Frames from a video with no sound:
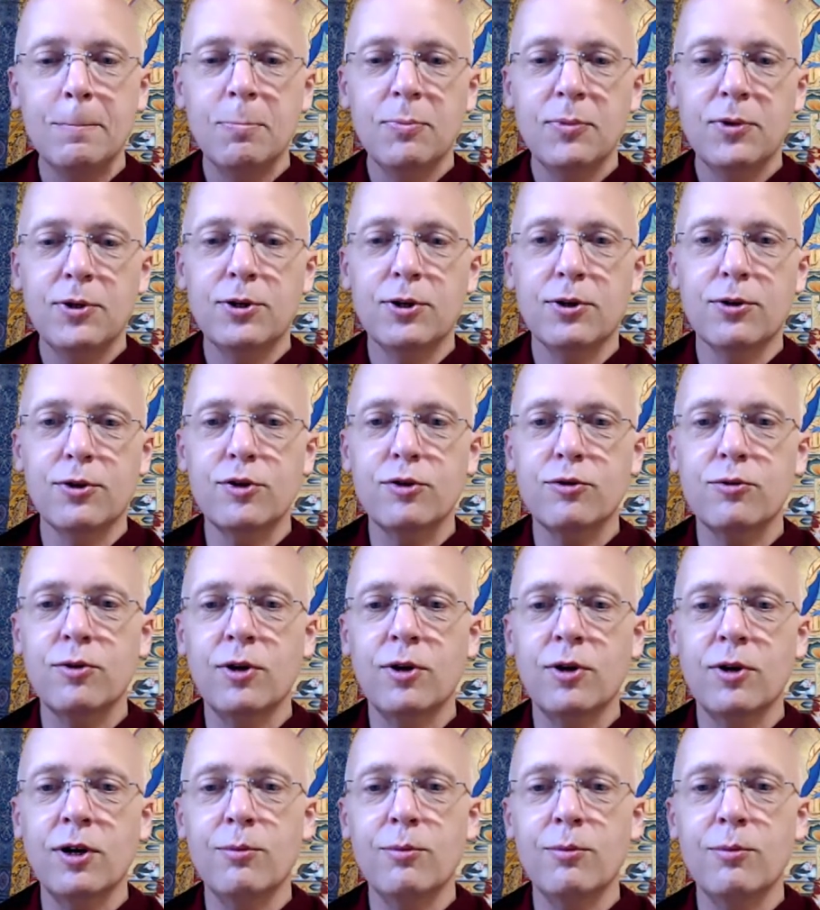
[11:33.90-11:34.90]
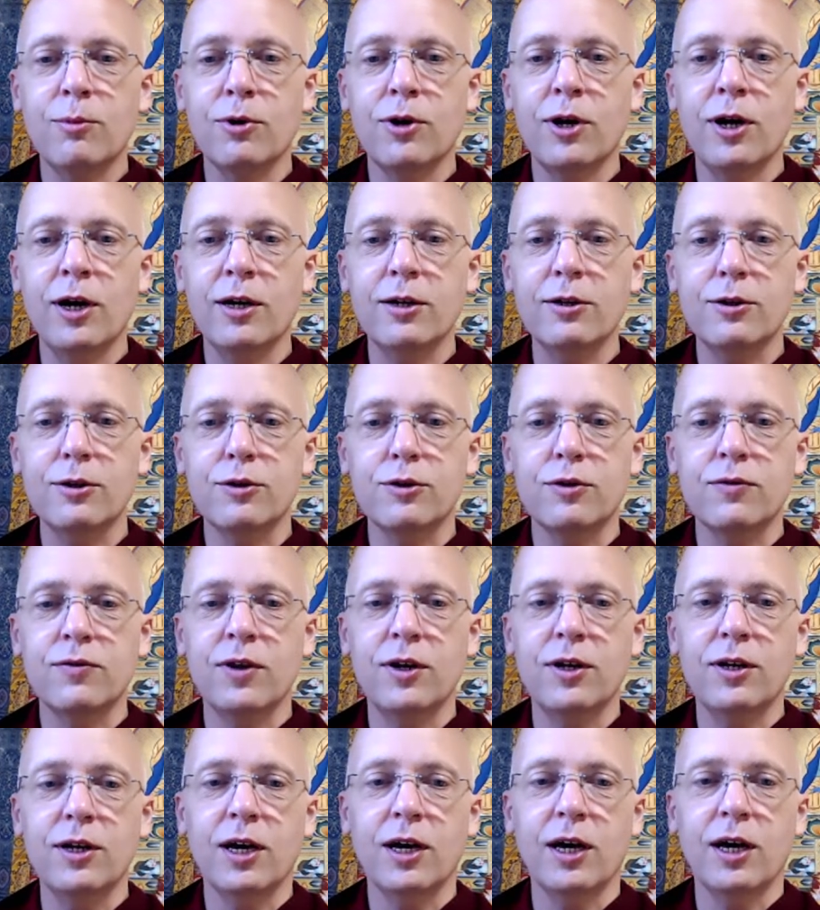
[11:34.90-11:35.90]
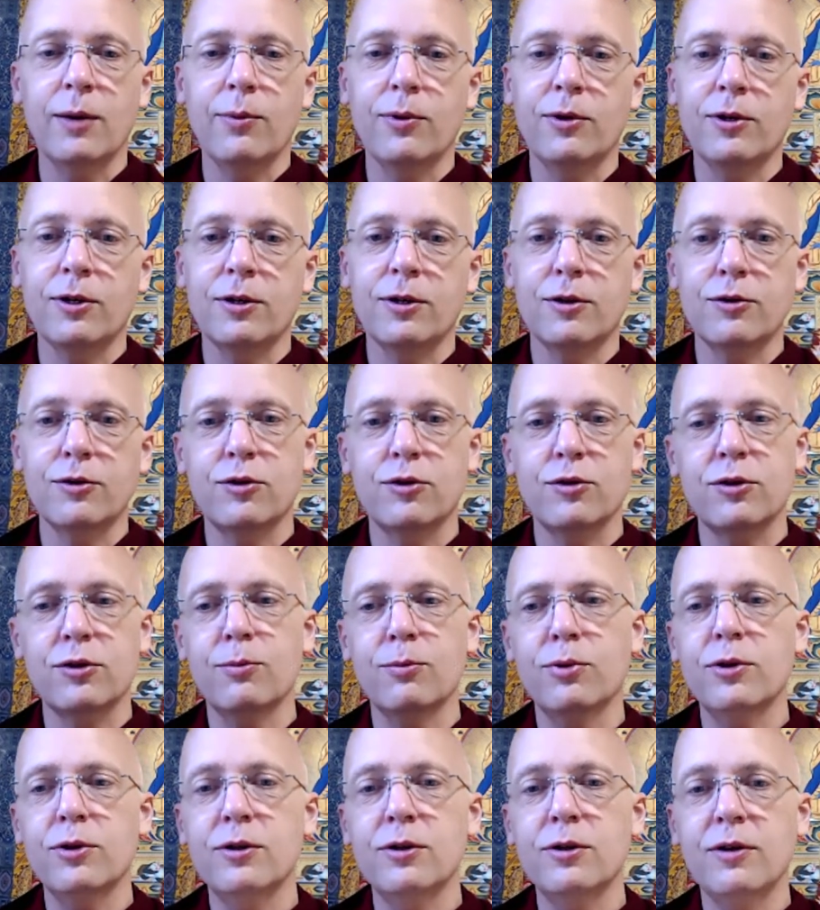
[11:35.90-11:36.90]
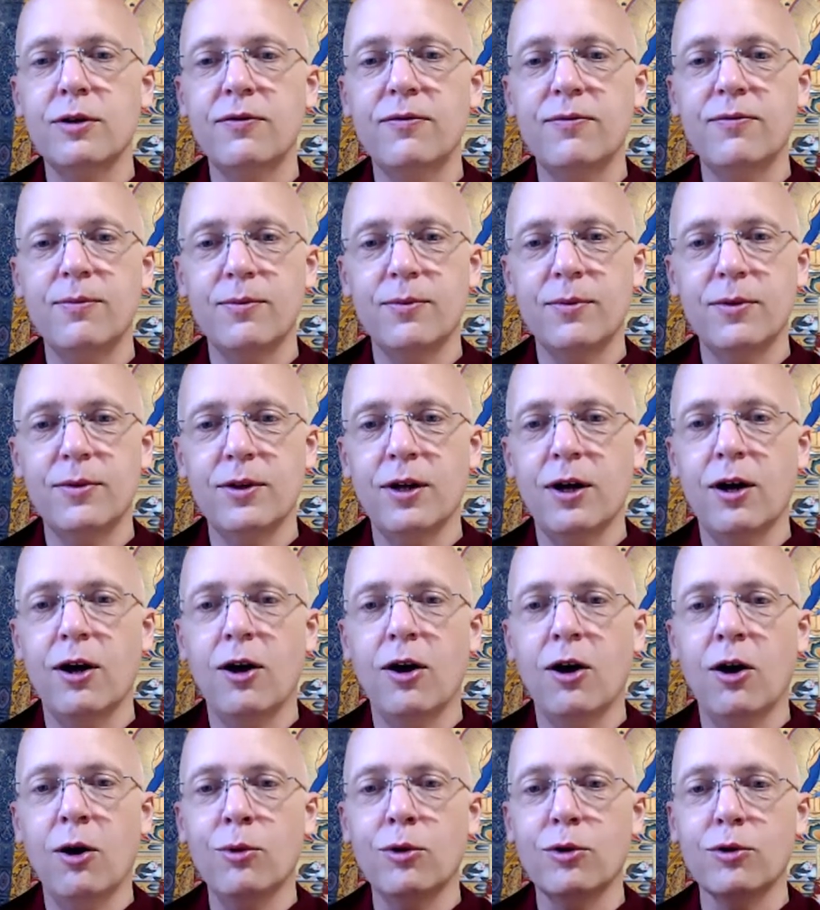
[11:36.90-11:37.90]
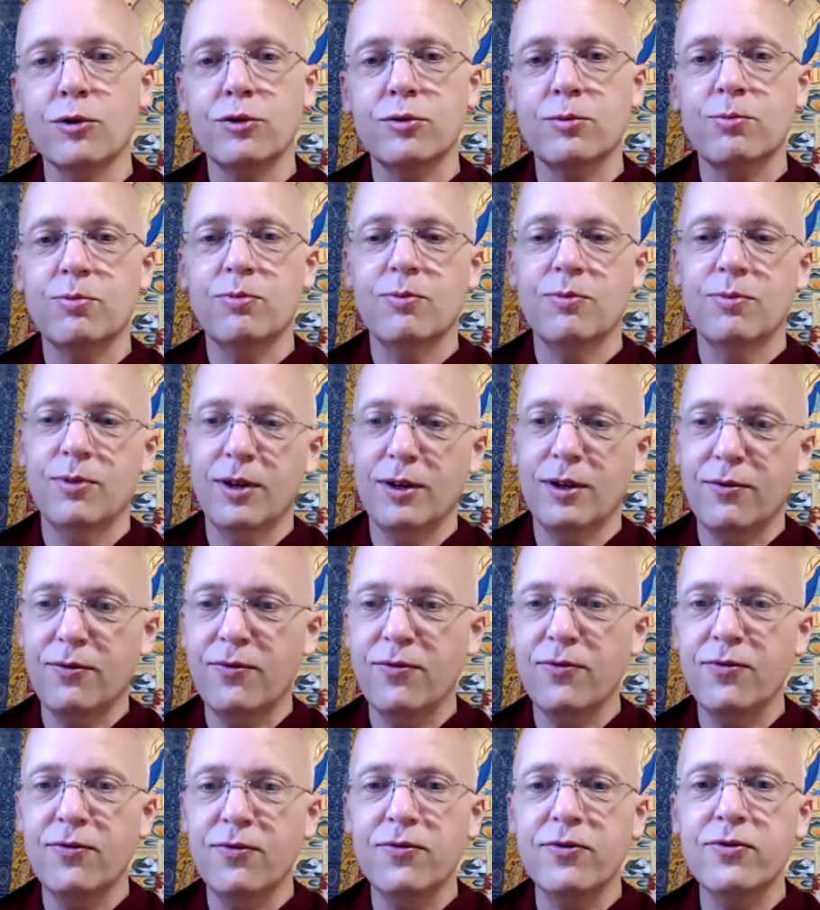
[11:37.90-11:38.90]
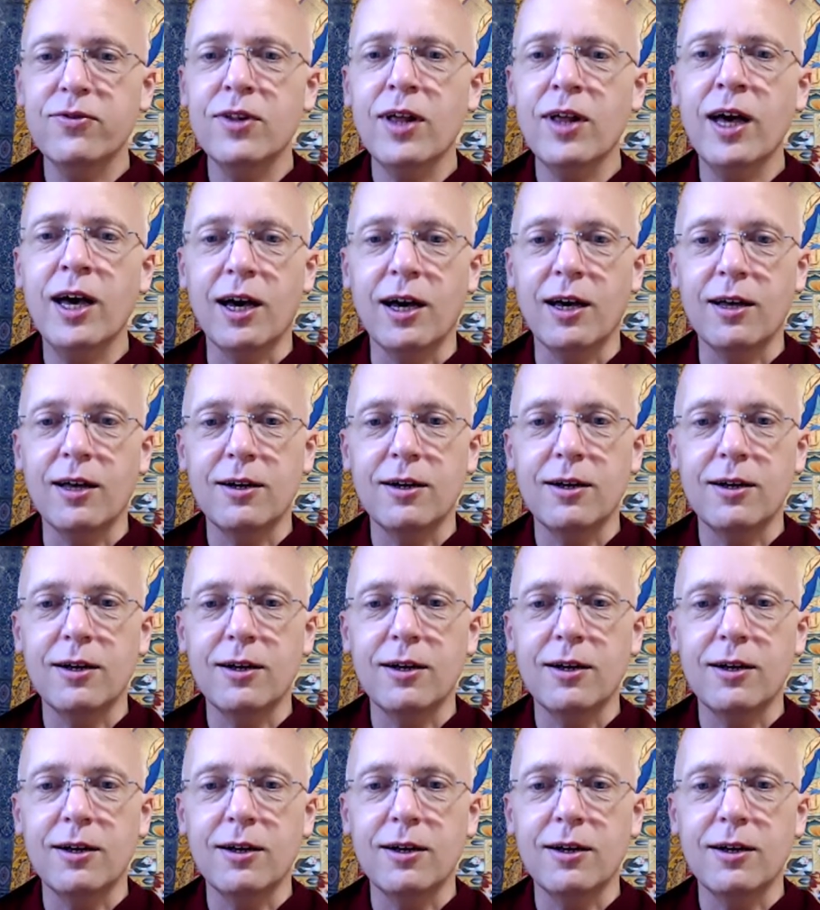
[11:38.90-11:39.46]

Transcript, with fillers: you know this great miraculous event happening and it's just completely almost like flat